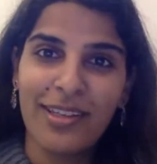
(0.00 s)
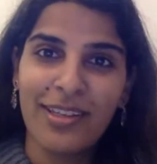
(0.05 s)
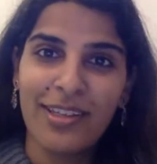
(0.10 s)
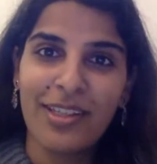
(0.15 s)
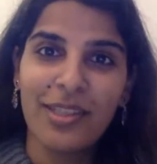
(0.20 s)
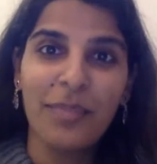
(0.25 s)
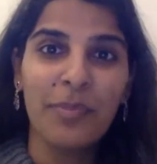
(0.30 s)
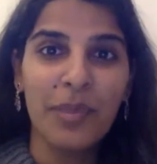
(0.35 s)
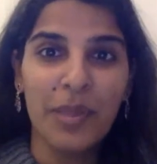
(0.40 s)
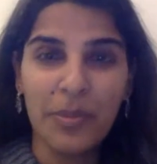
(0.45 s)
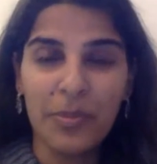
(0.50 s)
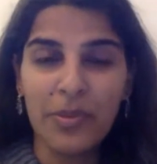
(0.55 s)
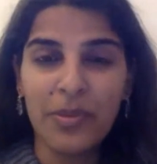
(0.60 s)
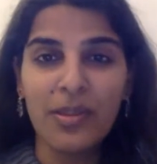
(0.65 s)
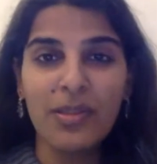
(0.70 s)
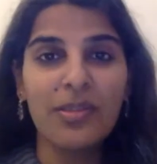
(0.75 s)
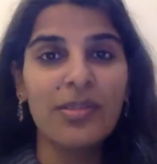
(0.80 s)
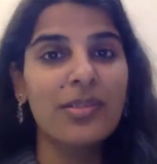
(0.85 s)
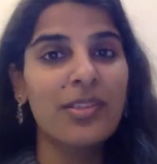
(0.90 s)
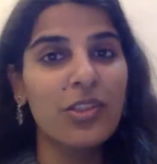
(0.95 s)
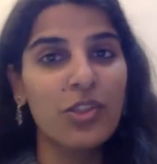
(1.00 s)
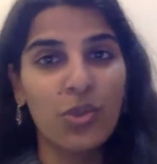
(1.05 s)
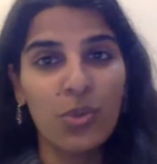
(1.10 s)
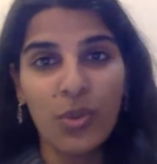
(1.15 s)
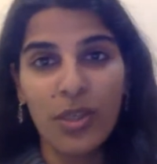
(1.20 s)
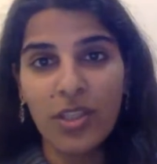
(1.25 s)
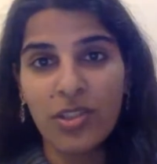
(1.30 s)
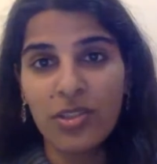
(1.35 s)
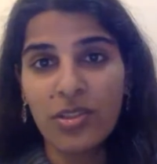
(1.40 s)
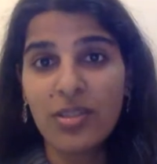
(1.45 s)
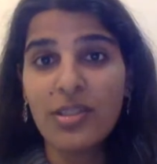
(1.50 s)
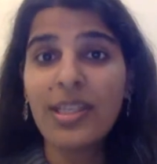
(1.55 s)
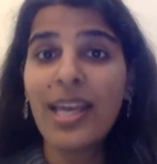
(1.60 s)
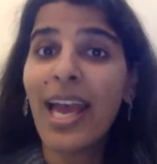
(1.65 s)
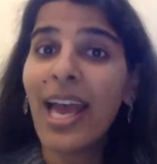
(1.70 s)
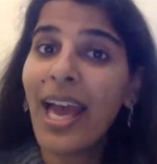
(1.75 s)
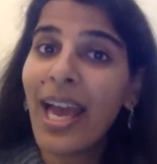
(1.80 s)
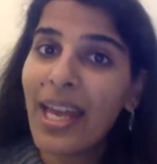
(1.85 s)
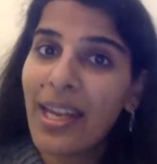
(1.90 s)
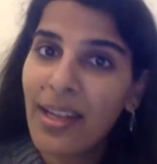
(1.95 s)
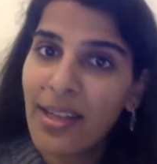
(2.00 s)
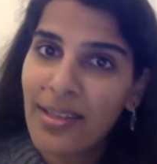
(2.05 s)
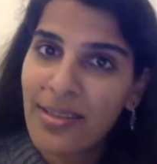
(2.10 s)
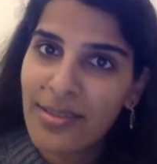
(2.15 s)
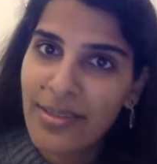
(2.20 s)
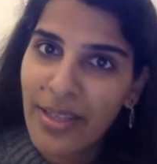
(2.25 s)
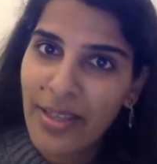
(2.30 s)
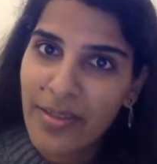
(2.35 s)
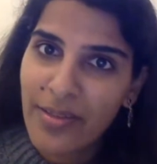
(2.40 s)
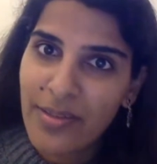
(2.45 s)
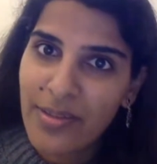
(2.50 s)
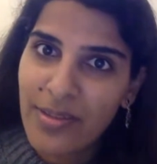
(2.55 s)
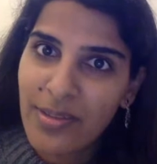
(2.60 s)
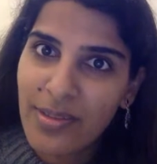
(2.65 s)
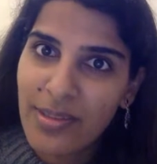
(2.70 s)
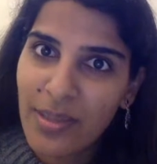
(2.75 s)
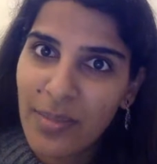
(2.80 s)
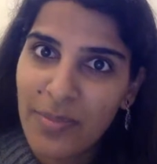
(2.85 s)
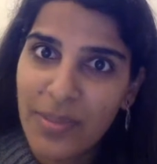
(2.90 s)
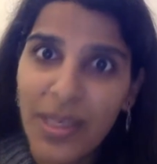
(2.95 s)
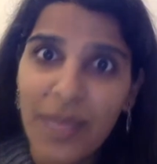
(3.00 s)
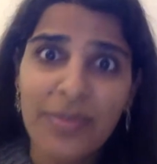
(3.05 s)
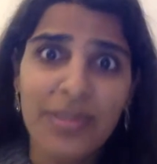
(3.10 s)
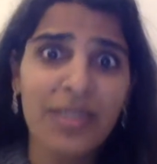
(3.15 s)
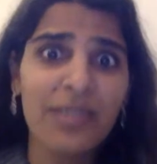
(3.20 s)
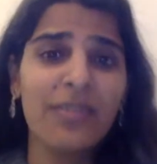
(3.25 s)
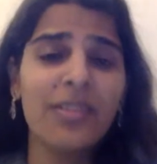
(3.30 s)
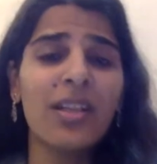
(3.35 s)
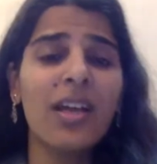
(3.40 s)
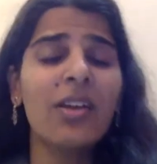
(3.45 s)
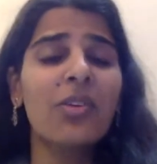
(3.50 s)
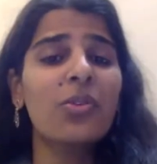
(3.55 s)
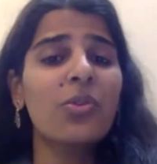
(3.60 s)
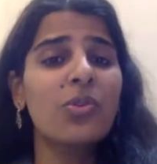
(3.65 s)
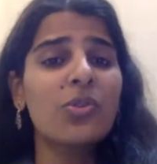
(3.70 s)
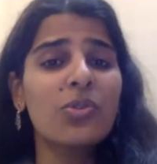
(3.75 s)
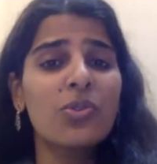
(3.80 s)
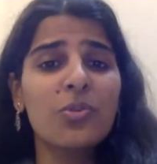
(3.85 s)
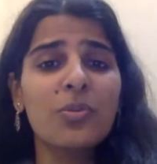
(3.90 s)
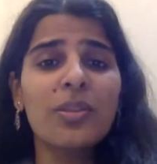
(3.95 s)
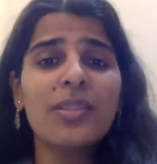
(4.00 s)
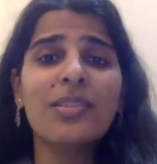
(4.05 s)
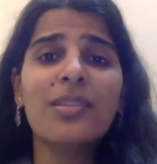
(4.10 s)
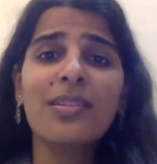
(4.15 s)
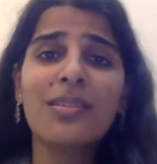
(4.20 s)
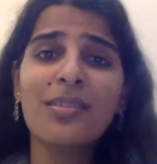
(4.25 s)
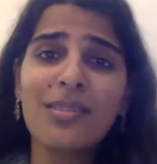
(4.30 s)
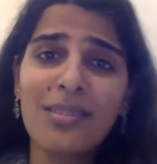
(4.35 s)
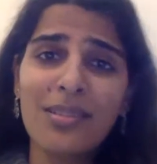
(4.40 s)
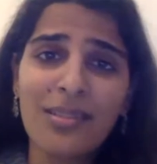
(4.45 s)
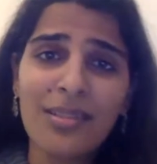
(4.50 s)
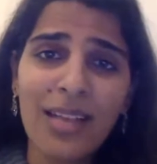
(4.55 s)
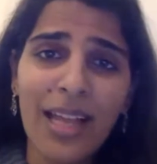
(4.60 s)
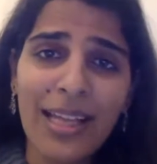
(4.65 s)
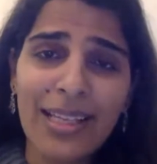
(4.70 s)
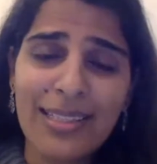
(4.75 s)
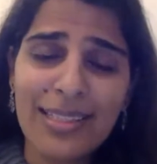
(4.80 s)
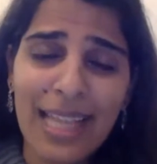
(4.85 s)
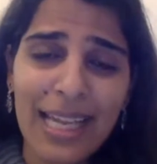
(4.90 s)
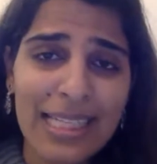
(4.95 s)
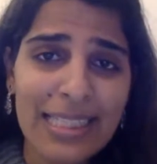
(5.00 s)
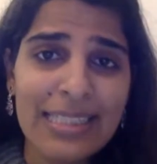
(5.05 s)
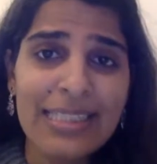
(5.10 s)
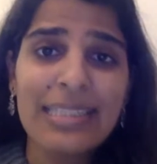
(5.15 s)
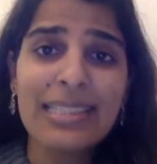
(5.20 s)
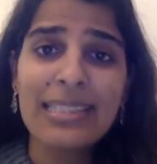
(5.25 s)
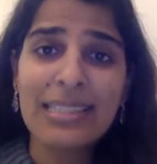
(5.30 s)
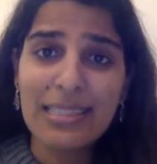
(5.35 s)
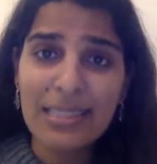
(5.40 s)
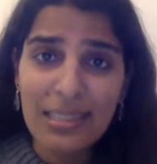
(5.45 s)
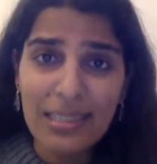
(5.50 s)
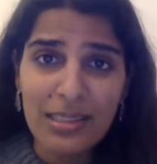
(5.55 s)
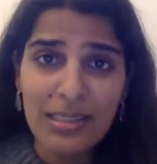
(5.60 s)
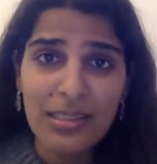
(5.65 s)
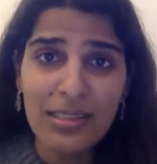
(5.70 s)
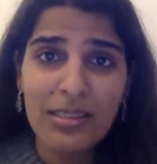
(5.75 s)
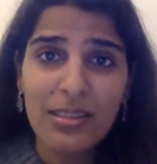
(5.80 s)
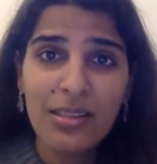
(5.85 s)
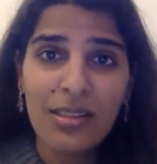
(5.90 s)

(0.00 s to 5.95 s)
the people, the situations, and ourselves, sometimes even our role to be certain, like slightly stern,